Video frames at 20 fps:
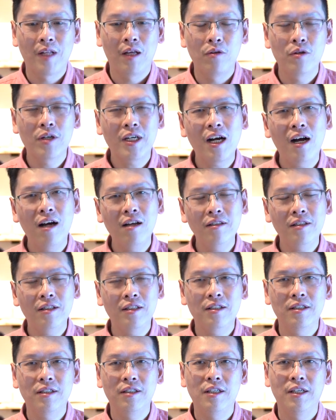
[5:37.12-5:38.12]
you can't
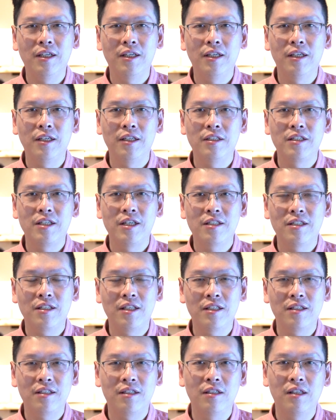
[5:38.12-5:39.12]
just
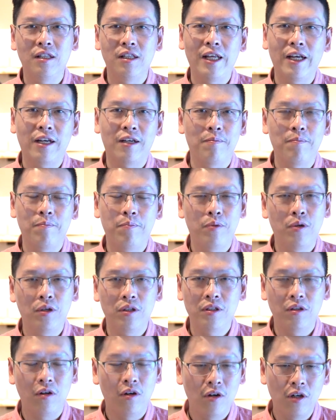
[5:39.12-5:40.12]
like
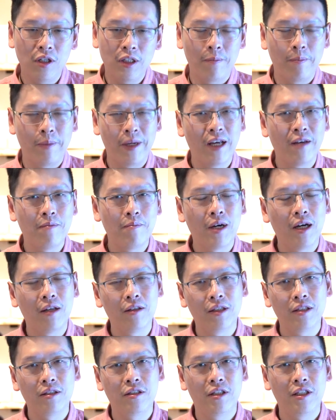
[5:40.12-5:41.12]
put all the blame on
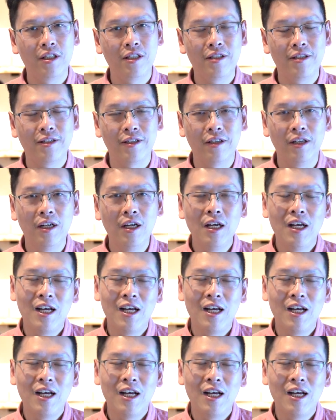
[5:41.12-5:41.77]
this teacher.